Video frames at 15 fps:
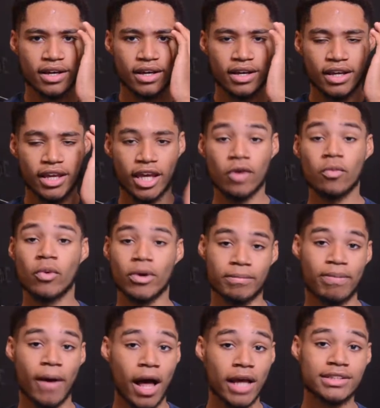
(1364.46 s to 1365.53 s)
he
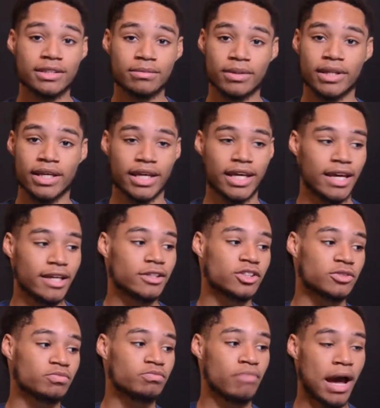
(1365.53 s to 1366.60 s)

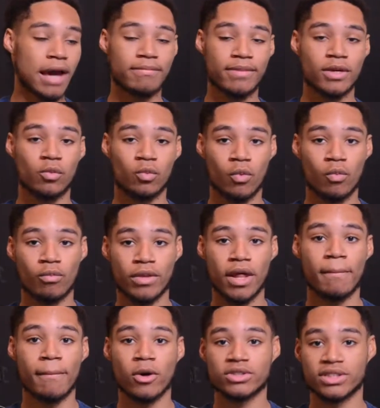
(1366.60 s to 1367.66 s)
might be
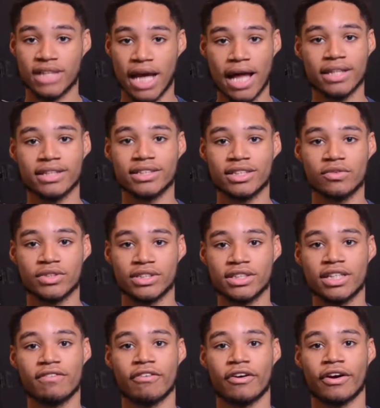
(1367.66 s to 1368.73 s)
the most talented
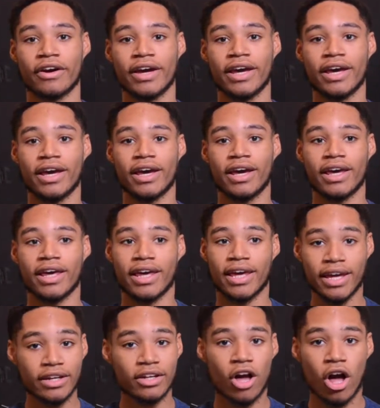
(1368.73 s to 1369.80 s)
receiver
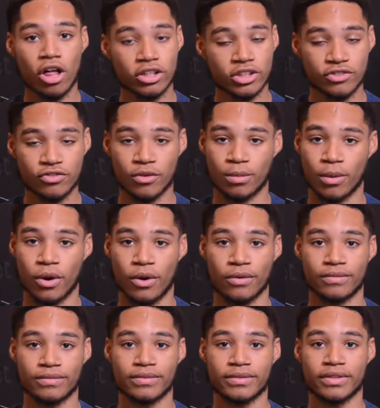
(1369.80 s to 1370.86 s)
in college football.
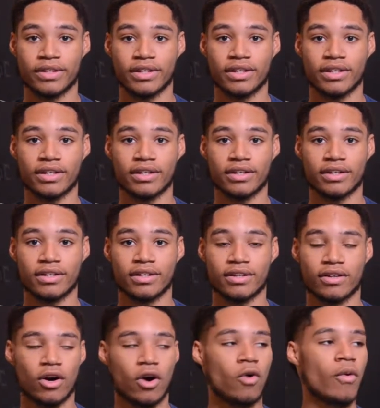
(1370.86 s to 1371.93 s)

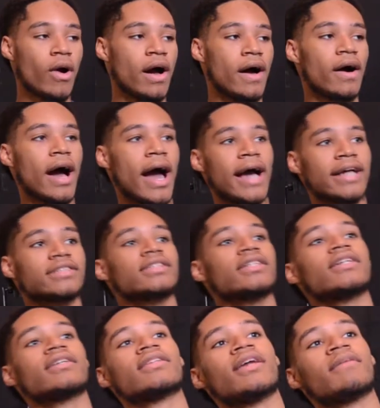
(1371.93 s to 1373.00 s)
Oh, well,
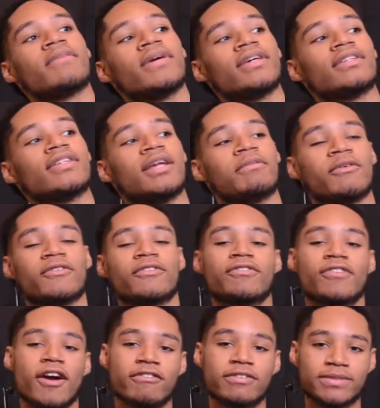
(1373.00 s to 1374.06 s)
actually, let me
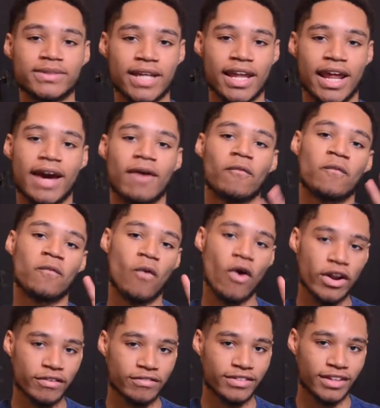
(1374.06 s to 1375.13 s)
refrain from saying that.
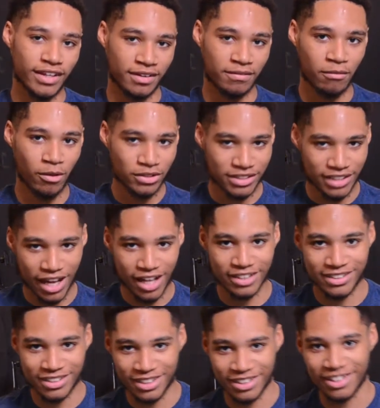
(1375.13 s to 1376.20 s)
One of the most
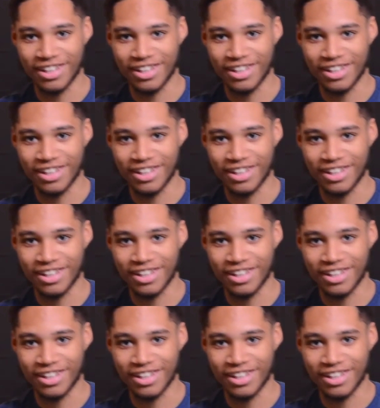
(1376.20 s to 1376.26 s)
talented,